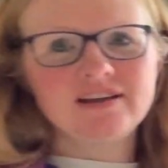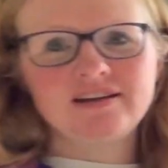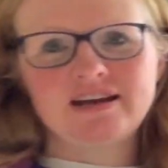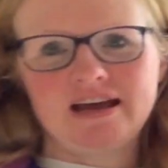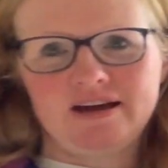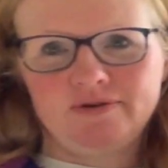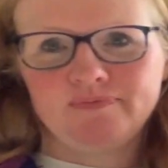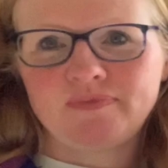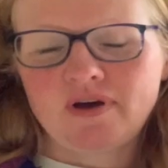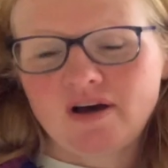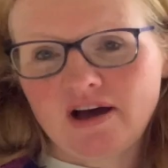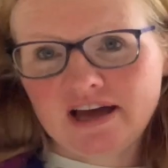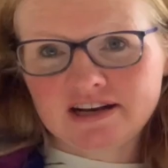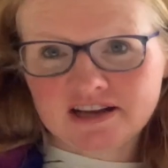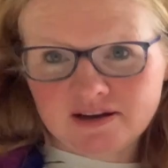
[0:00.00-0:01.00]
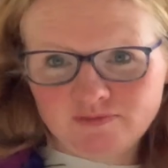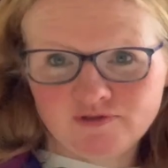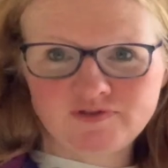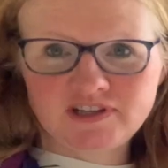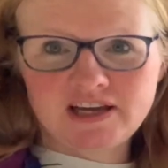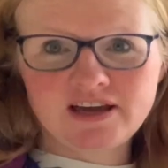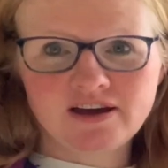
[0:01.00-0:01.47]
Now, I had a cup
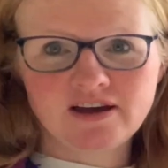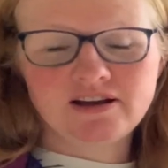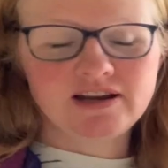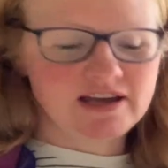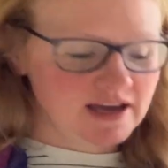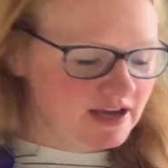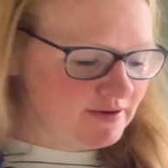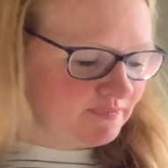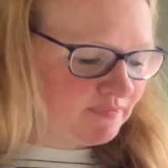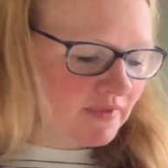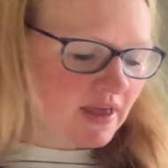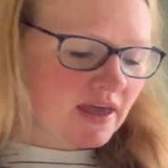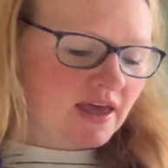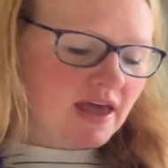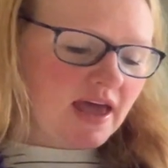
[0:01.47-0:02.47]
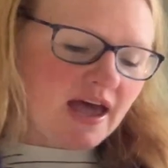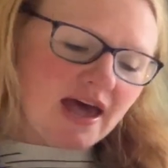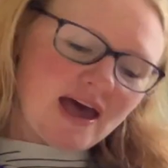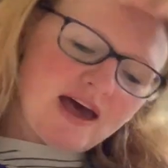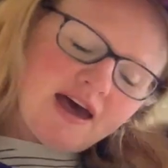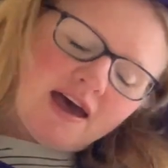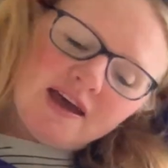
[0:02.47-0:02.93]
of tea earlier,
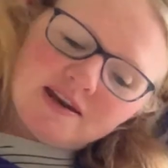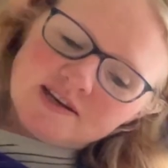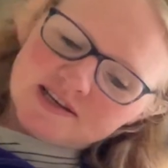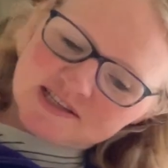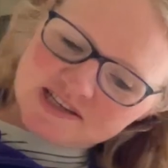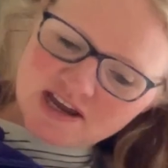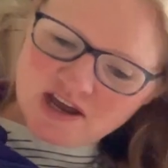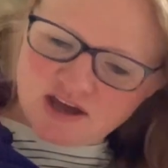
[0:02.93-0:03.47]
and